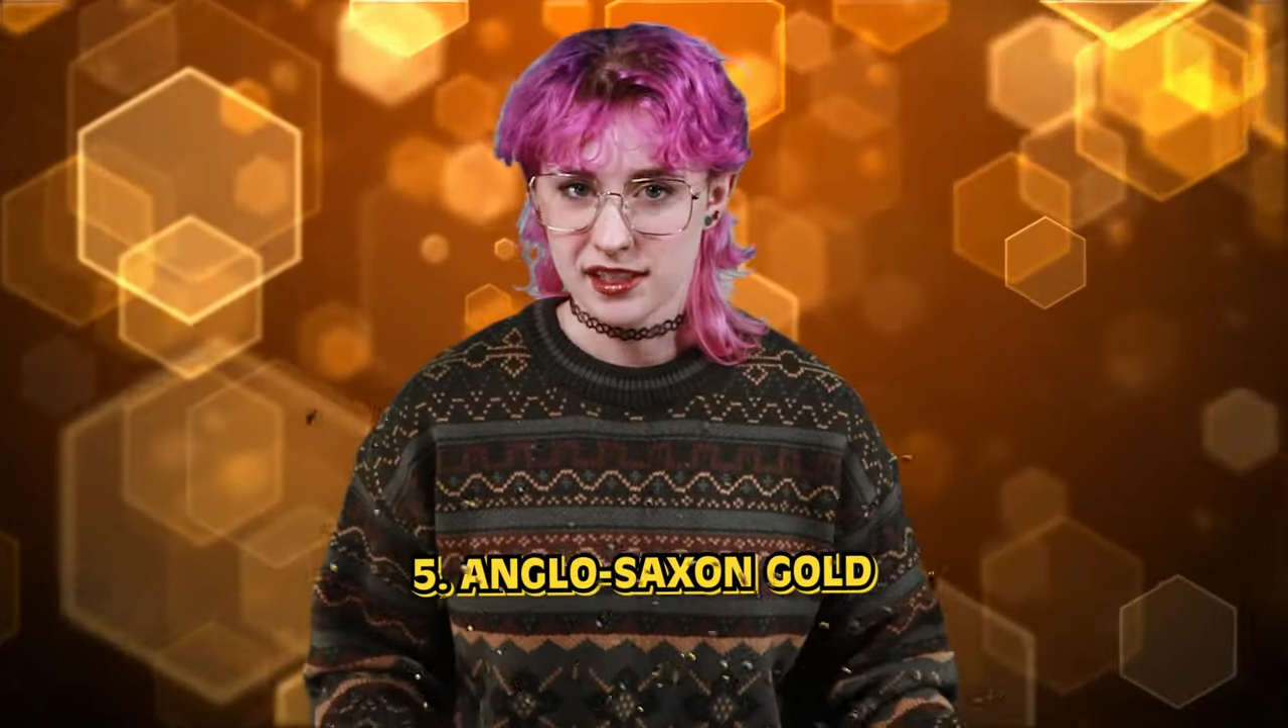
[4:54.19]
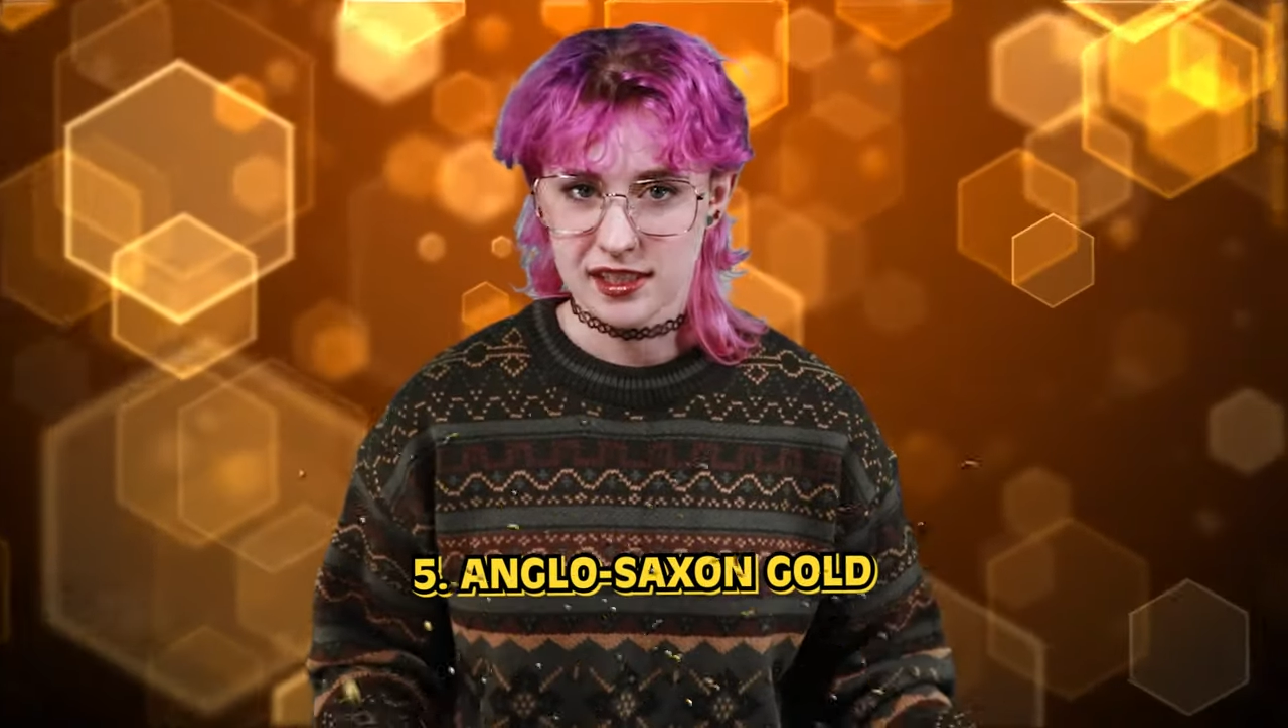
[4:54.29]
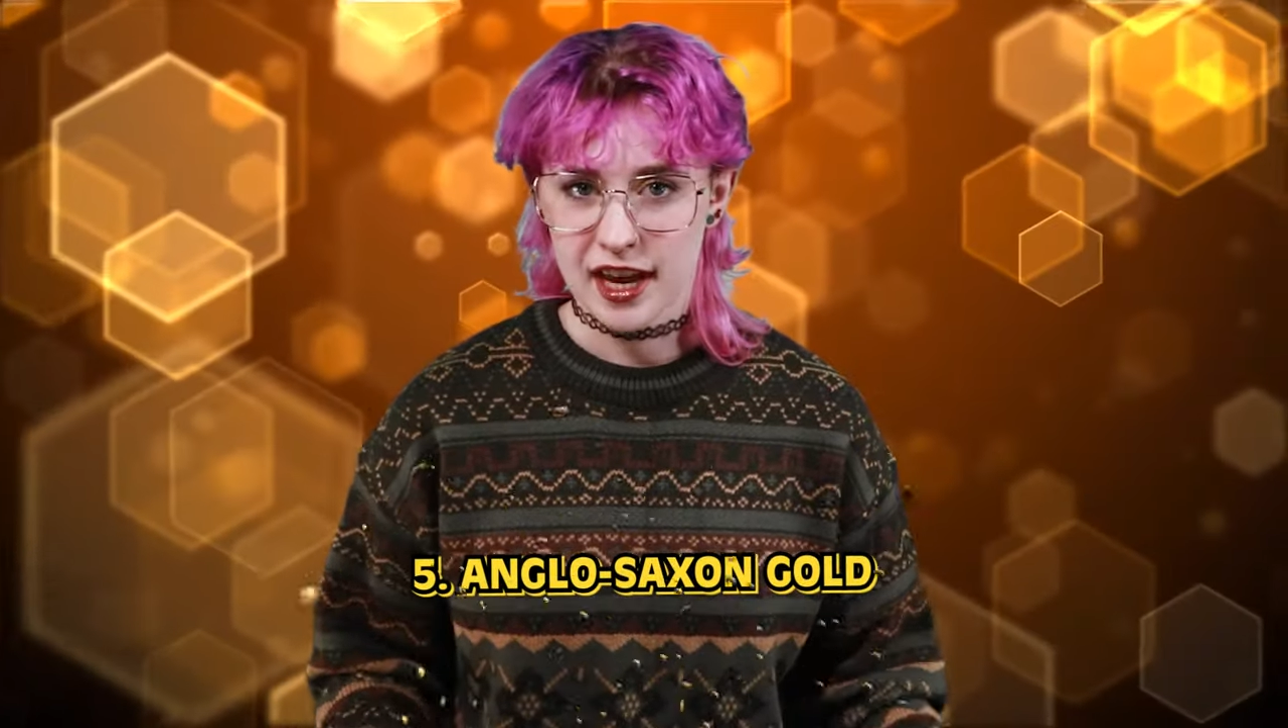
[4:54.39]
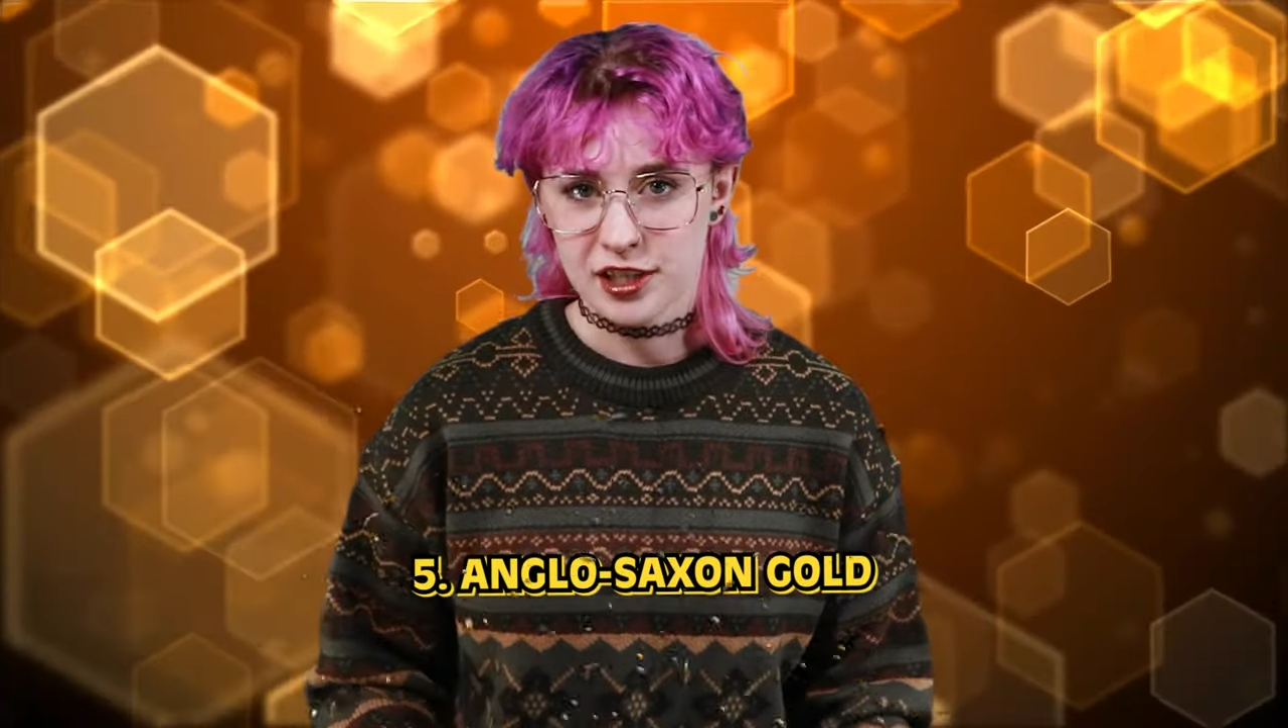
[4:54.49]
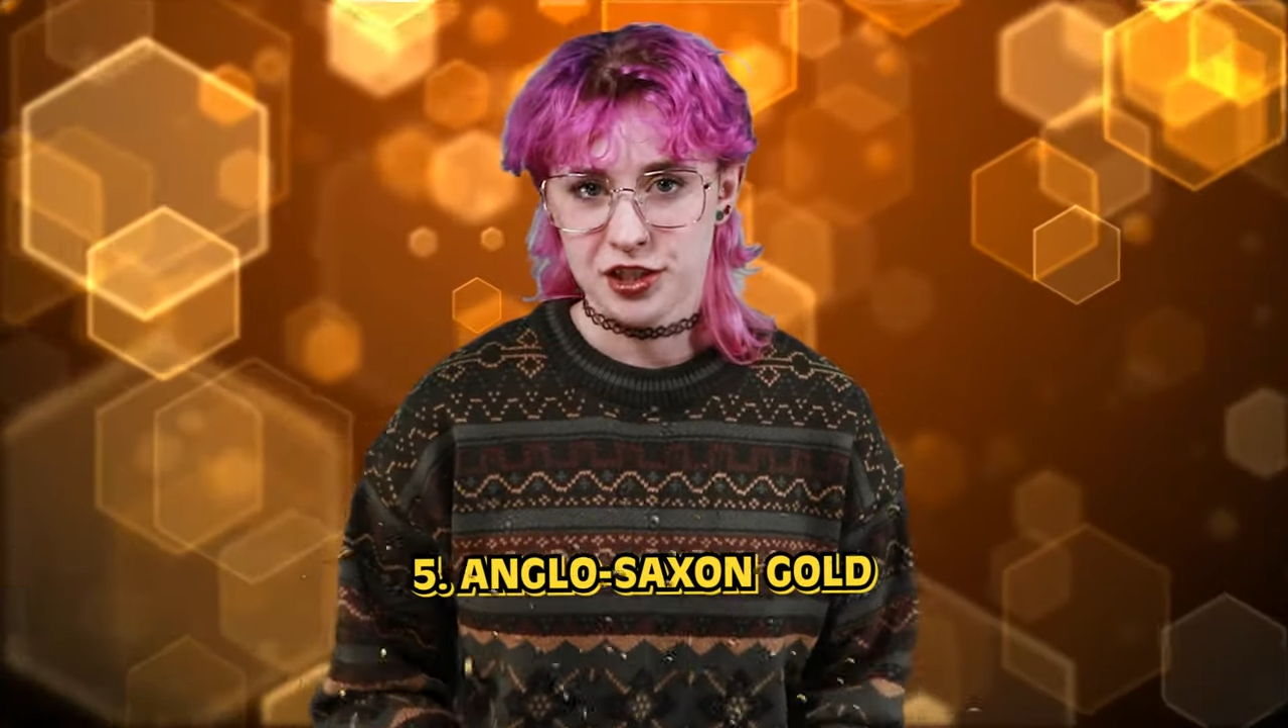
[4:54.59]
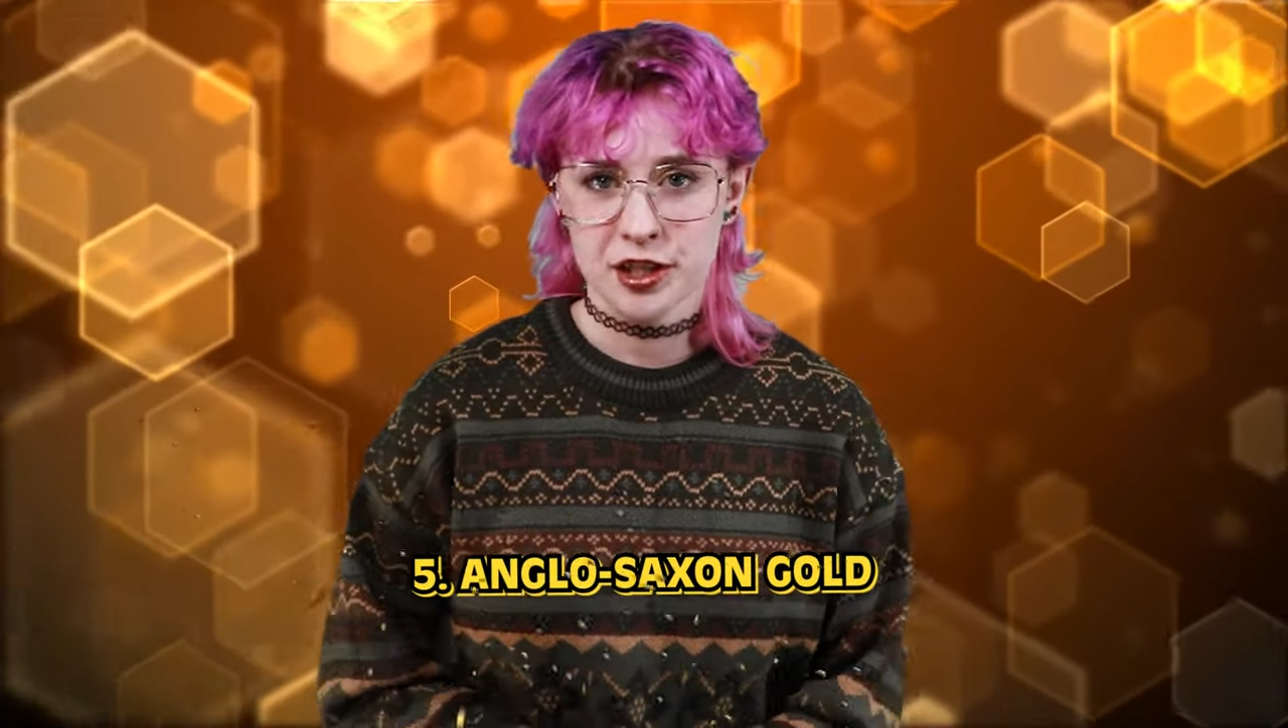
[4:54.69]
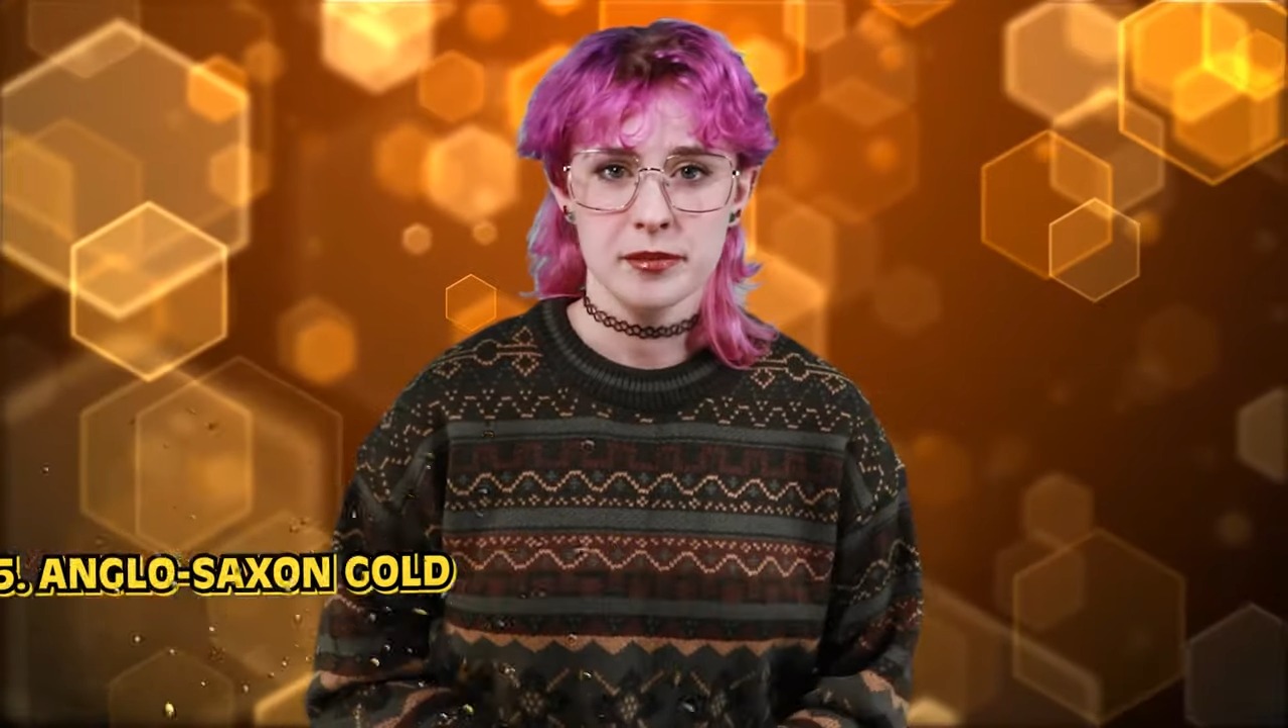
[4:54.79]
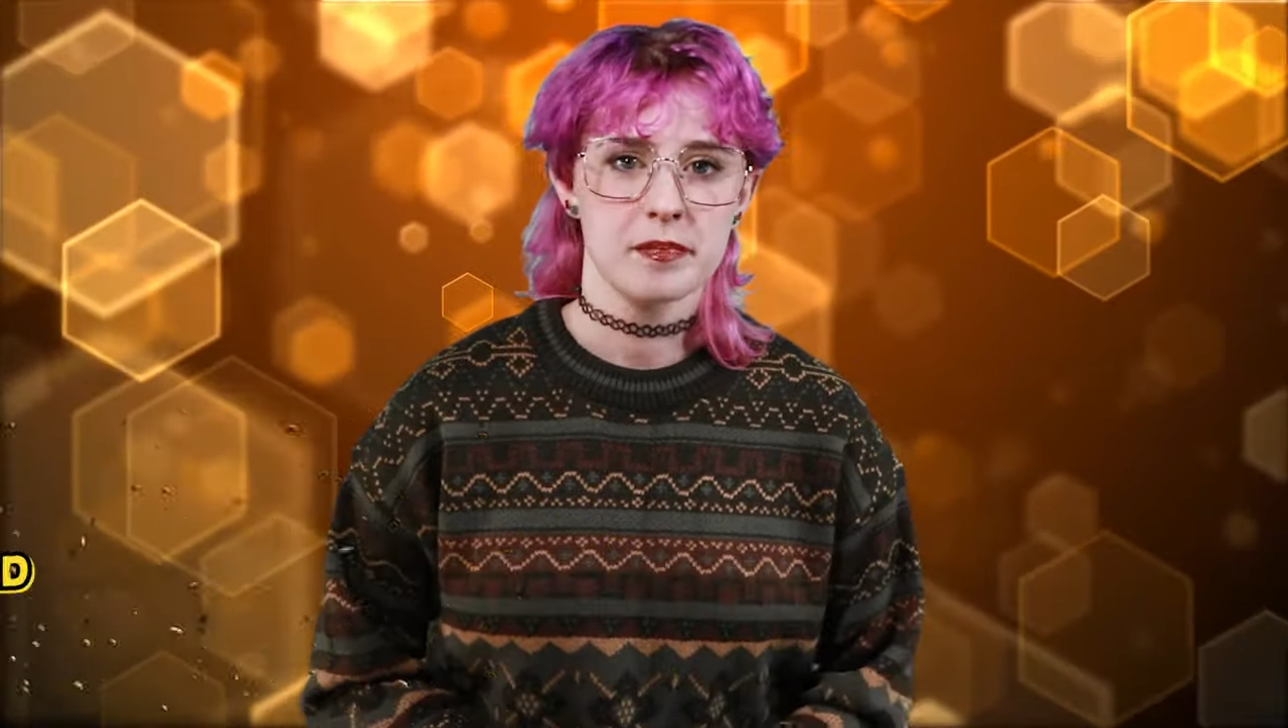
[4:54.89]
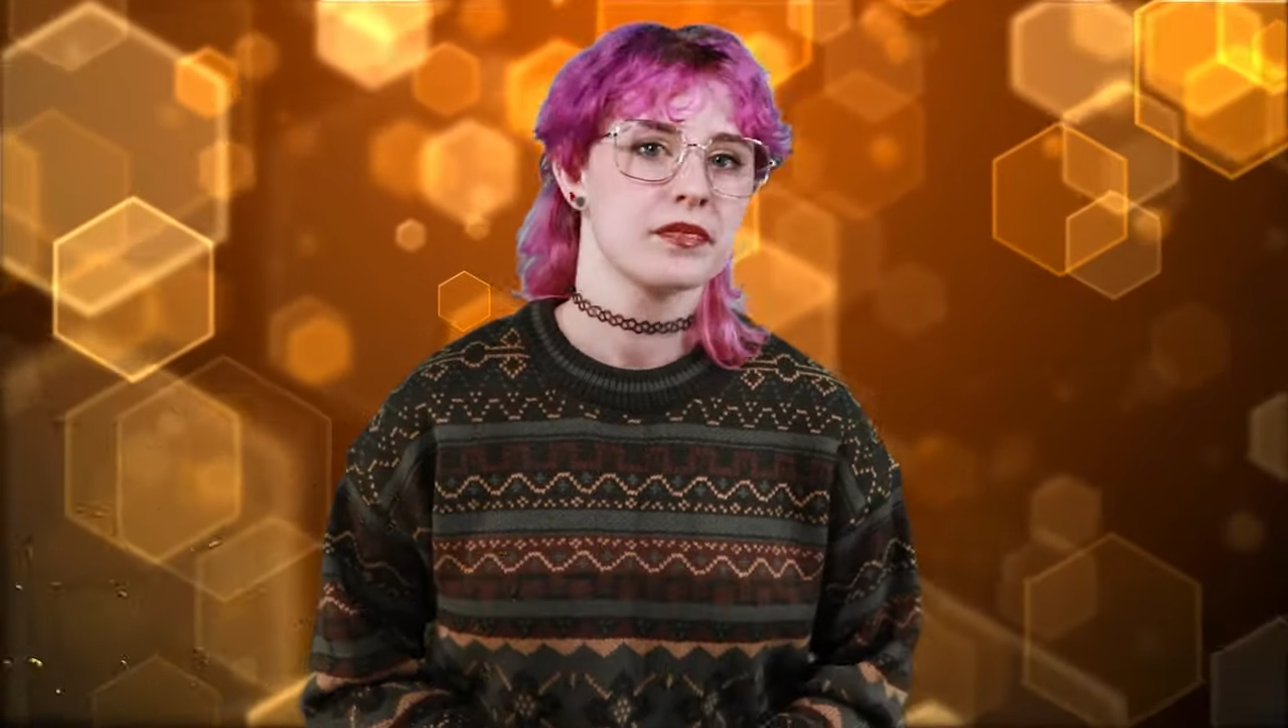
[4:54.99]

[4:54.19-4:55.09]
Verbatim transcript: detector?